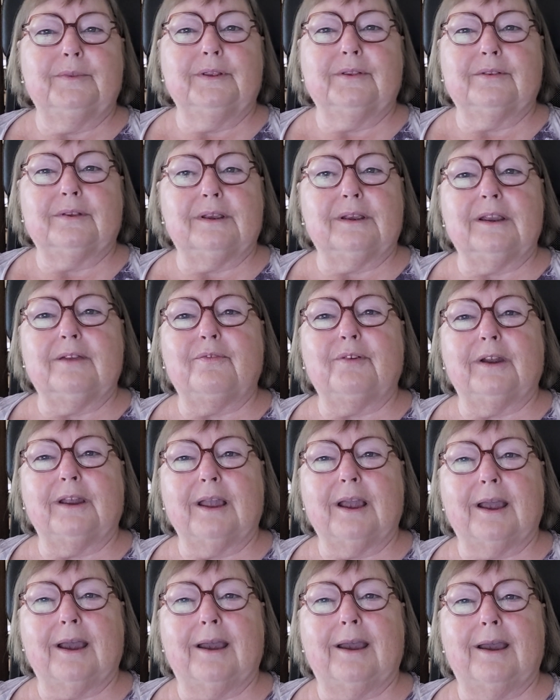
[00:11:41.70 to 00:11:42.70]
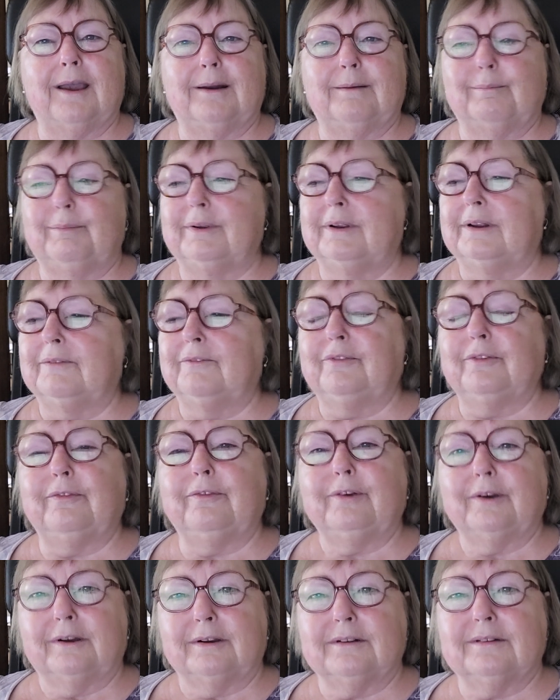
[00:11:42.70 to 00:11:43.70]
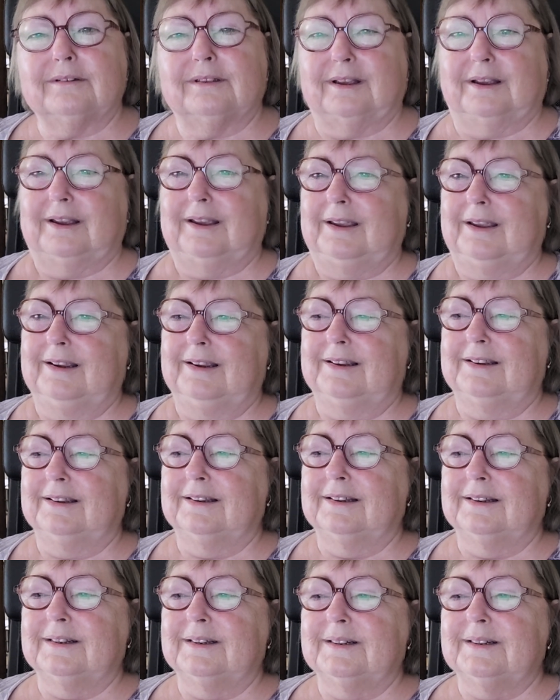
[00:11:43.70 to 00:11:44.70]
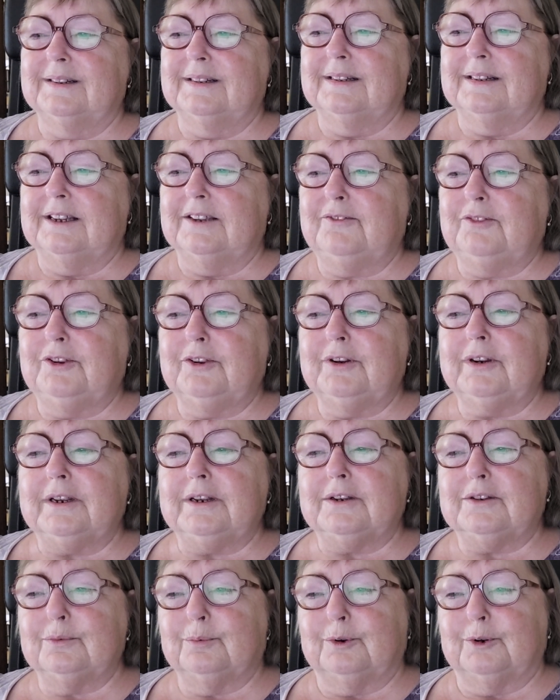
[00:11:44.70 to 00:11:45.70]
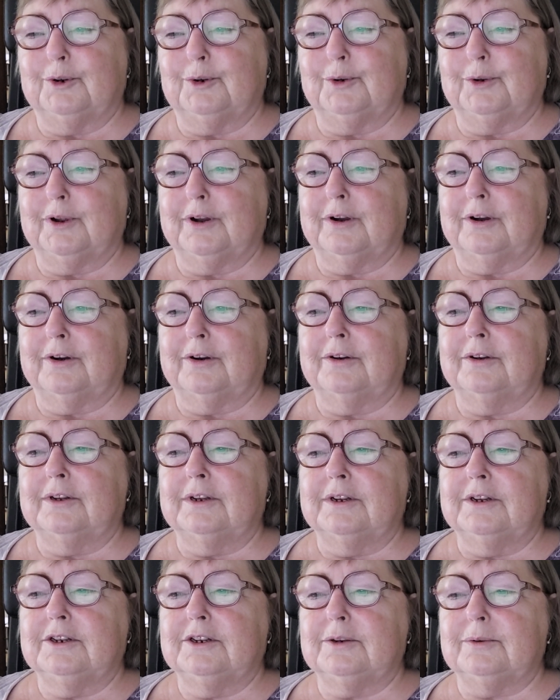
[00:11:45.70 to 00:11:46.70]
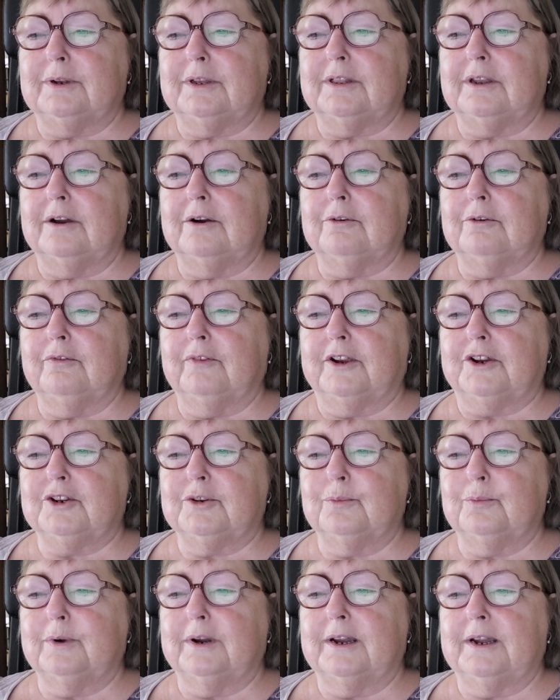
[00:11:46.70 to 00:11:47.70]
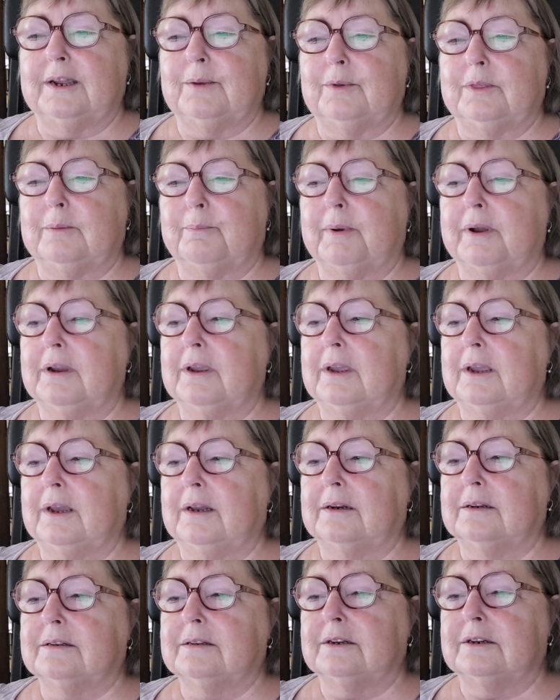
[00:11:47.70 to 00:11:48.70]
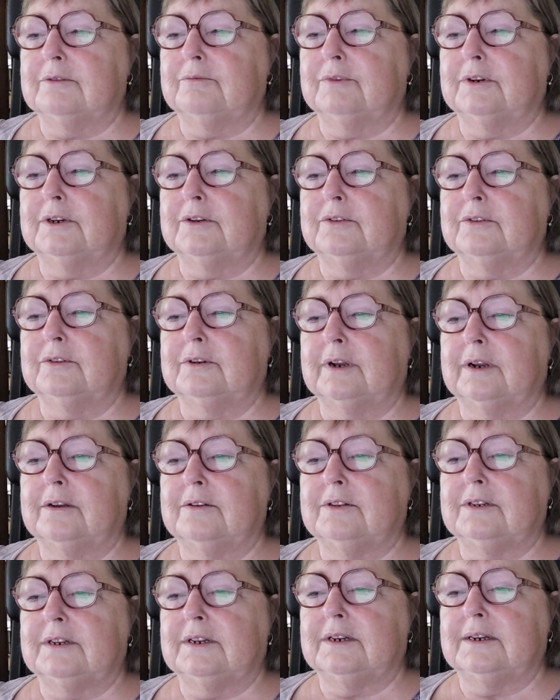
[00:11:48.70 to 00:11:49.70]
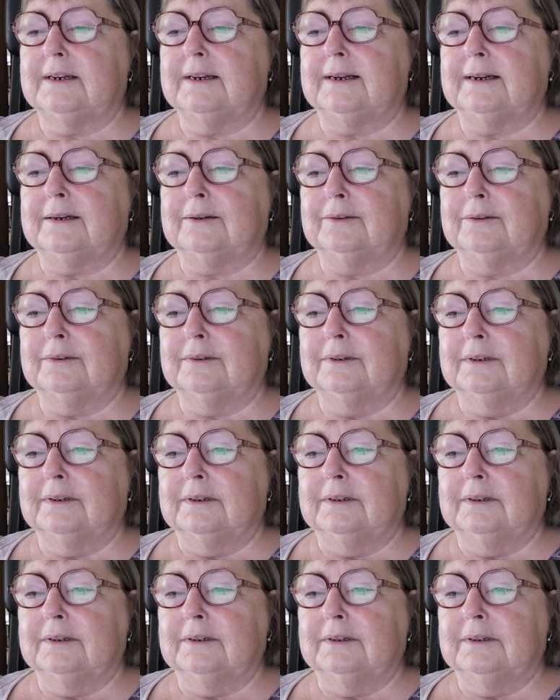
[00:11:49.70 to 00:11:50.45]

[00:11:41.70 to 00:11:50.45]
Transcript: seeing if I can, but for fuck's sake. If you need to wash your car, do it the old-fashioned way with a bucket and a soap rather than hosing it down.